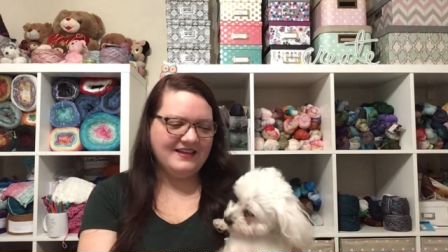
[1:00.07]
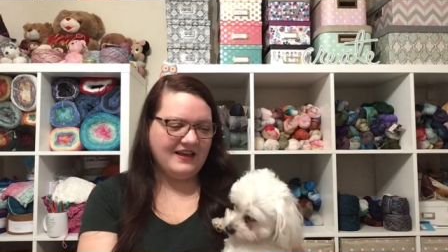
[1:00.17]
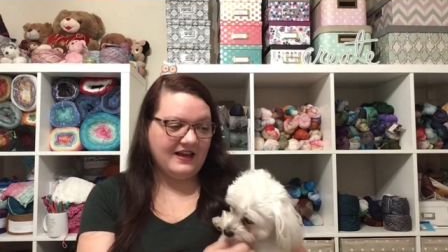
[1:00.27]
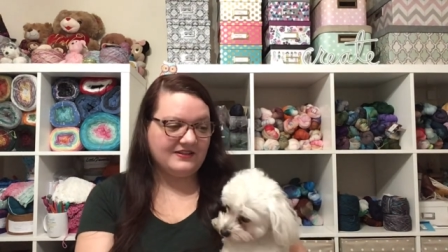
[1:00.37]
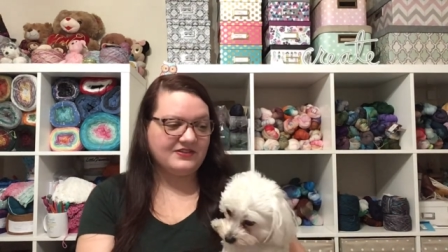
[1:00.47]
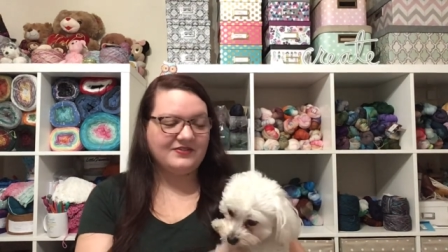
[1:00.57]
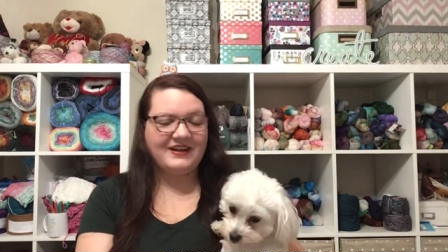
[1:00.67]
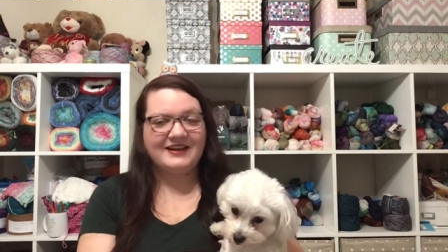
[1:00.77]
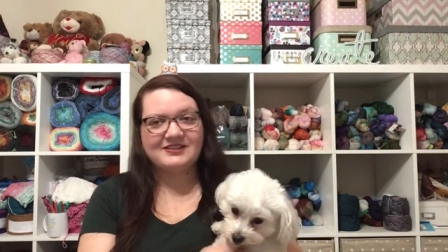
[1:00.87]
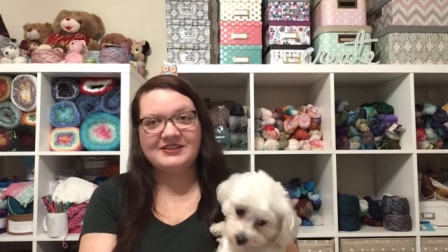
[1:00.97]
I don't
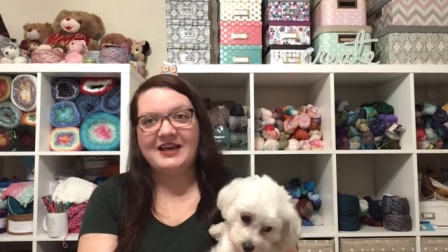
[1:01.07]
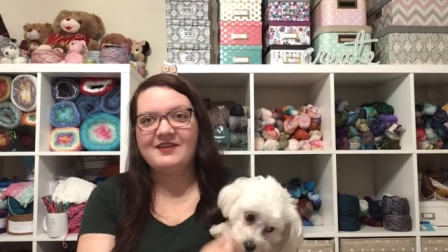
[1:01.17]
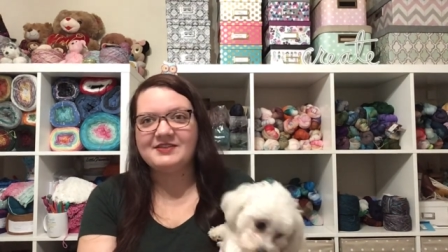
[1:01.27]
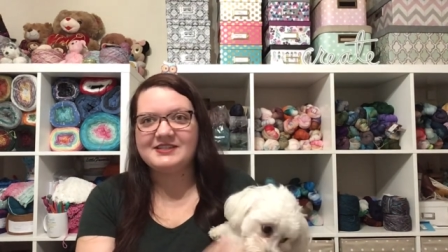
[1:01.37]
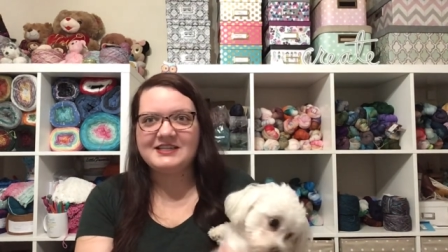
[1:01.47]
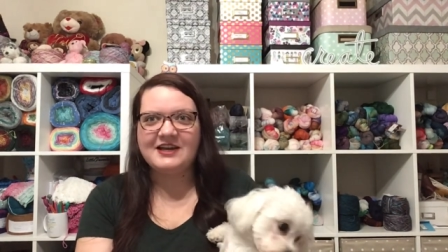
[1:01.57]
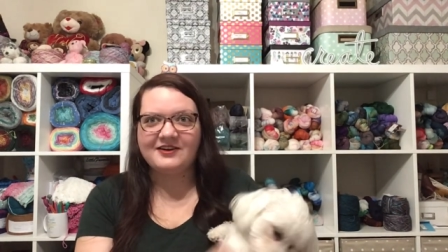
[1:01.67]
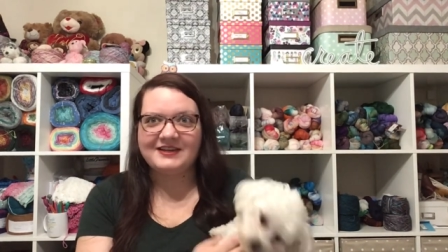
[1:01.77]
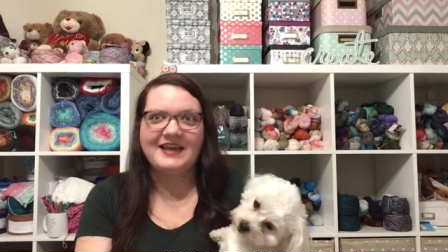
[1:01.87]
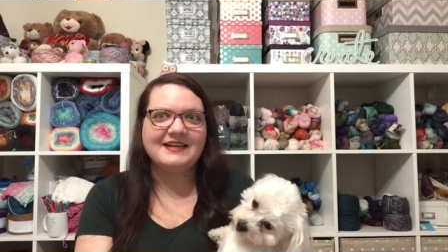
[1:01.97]
actually have a
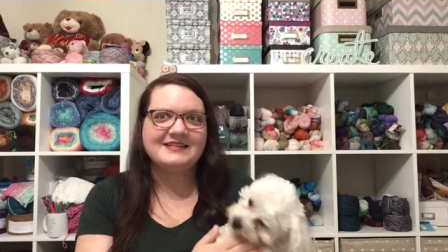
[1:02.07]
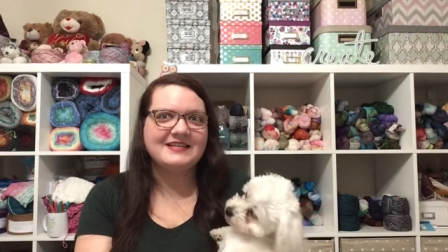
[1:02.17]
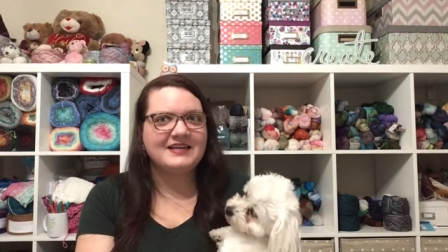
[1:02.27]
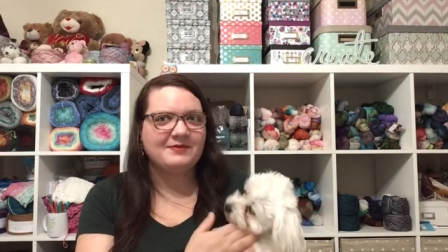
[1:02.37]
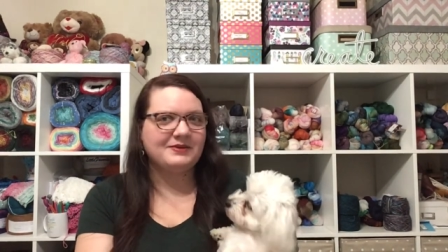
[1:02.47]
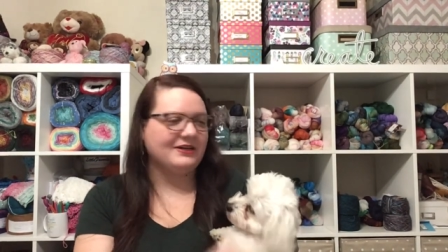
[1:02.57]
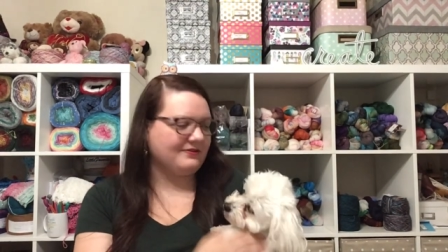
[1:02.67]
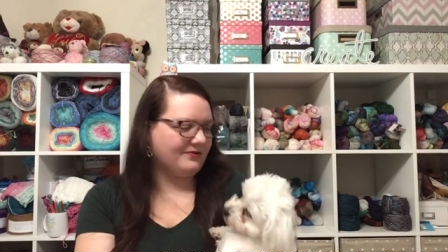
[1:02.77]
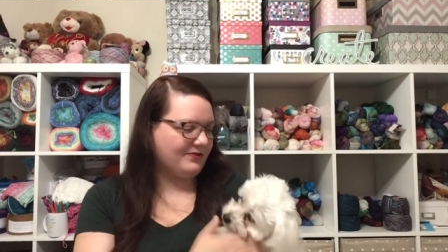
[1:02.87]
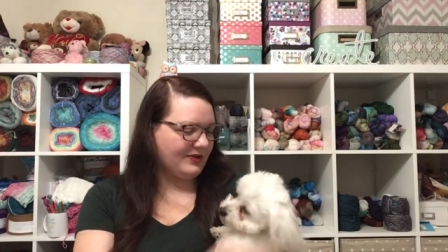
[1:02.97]
T-R-E-A-T up here
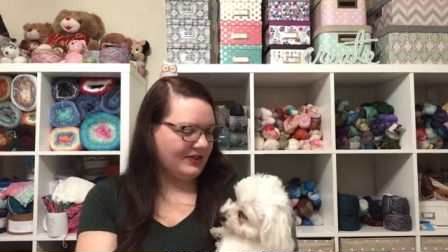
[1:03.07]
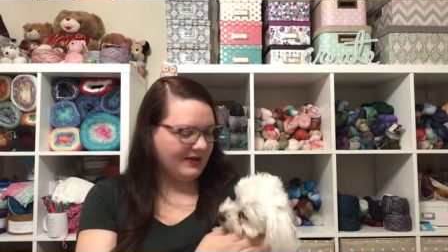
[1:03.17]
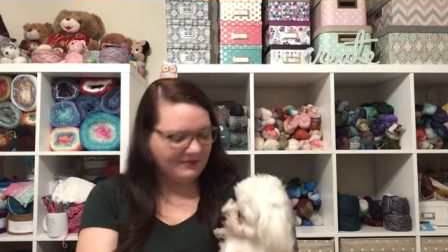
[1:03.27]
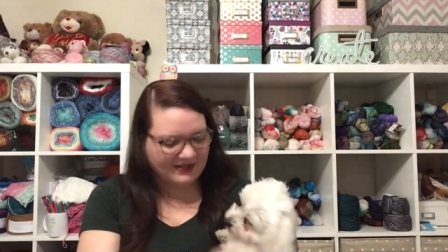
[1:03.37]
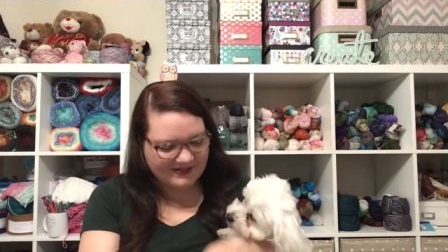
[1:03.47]
for them this